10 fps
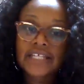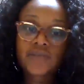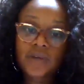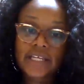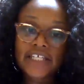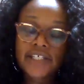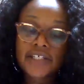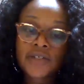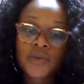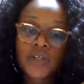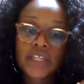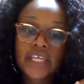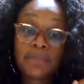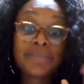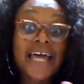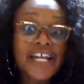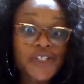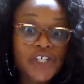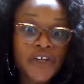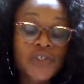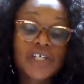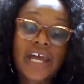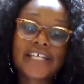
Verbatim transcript: as well as to the black church,